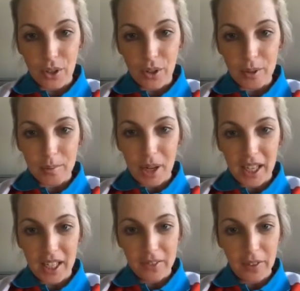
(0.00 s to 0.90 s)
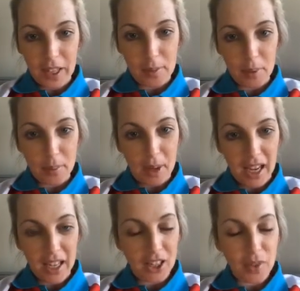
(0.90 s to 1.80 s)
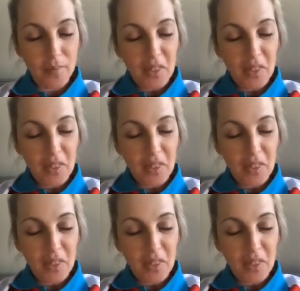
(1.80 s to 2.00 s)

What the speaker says: on my Facebook page.